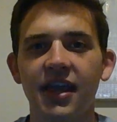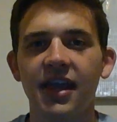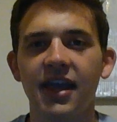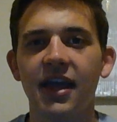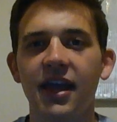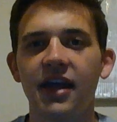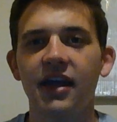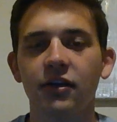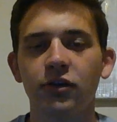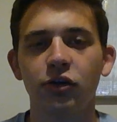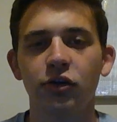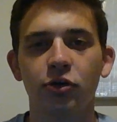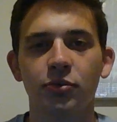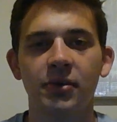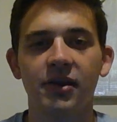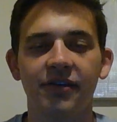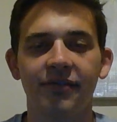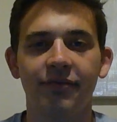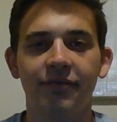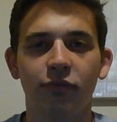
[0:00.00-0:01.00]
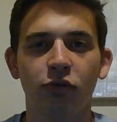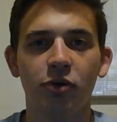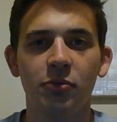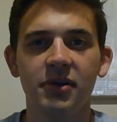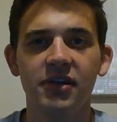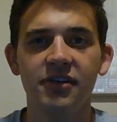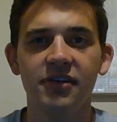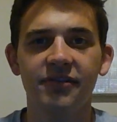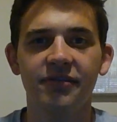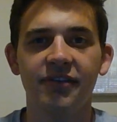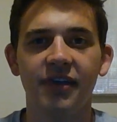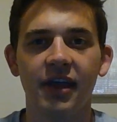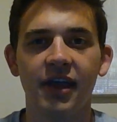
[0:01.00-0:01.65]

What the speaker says: and a little bit informative.